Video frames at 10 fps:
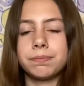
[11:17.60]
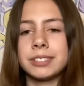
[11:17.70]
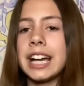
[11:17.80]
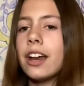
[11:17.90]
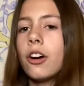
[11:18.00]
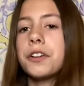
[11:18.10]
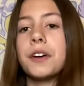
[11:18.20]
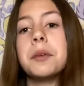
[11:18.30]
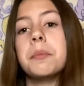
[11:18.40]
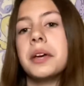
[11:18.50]
kind of hard to
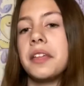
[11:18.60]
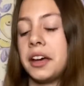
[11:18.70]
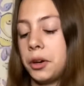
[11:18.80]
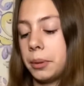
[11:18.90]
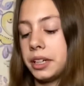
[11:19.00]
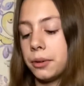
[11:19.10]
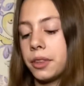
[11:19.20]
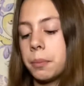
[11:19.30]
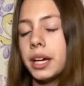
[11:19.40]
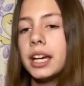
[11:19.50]
find a bit that he'll be good
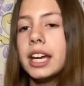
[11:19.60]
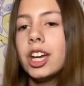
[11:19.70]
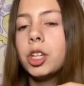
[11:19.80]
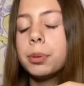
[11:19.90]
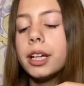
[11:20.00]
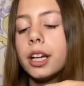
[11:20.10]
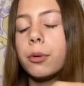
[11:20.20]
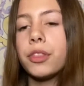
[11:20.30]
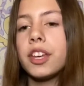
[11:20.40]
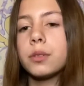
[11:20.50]
with, but he's pretty good
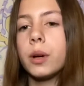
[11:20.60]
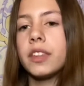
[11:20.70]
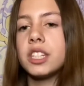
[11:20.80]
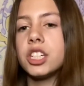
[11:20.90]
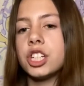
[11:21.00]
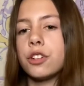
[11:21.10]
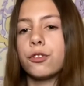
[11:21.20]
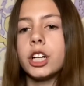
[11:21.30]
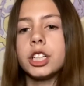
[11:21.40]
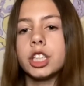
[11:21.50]
with this one. This is just a
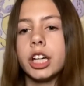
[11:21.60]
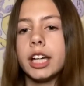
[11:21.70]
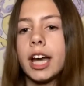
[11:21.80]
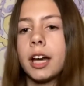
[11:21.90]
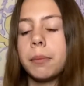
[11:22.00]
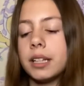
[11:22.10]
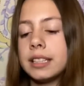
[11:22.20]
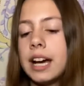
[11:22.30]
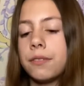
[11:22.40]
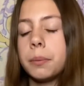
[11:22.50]
French link egg butt
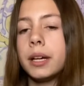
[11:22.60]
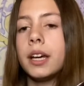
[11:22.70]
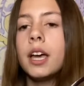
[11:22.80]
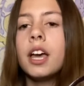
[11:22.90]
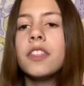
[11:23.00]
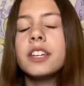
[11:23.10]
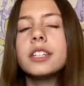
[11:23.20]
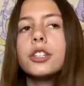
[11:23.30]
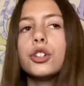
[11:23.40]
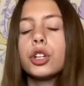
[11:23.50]
snaffle bit. This
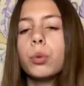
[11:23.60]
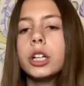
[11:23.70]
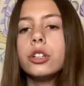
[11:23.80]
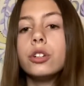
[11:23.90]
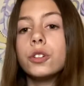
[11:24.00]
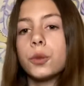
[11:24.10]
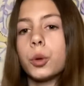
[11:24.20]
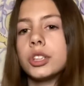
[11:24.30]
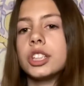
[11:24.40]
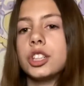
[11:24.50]
is usually what you use for
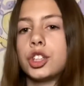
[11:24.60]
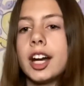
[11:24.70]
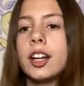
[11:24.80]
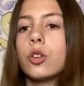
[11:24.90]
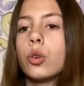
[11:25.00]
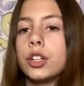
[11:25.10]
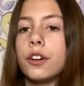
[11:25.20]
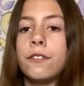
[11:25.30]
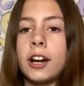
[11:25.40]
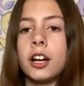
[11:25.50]
horses in training or your
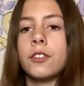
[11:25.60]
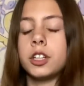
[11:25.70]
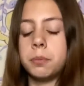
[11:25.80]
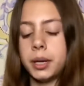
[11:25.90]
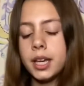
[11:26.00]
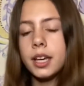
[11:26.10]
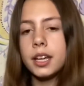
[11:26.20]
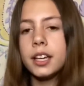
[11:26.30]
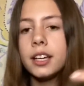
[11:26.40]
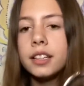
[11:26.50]
very first bit.
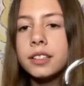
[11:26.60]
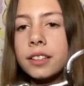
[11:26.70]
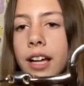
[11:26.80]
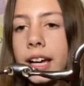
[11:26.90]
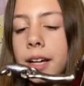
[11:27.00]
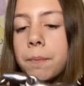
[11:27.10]
So like,